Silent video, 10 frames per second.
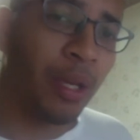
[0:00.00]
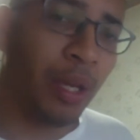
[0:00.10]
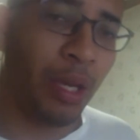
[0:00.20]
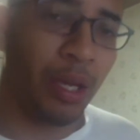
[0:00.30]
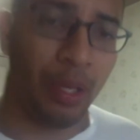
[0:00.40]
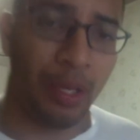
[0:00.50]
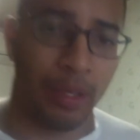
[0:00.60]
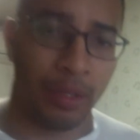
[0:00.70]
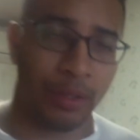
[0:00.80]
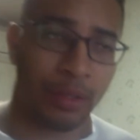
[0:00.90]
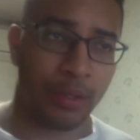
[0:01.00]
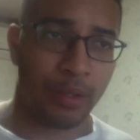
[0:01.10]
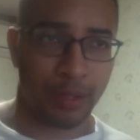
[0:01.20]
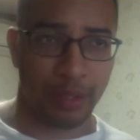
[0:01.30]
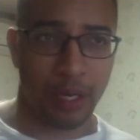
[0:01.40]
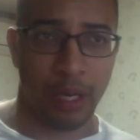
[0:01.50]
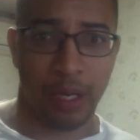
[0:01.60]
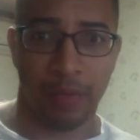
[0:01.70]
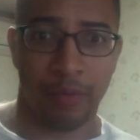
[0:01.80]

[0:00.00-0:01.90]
it is kind of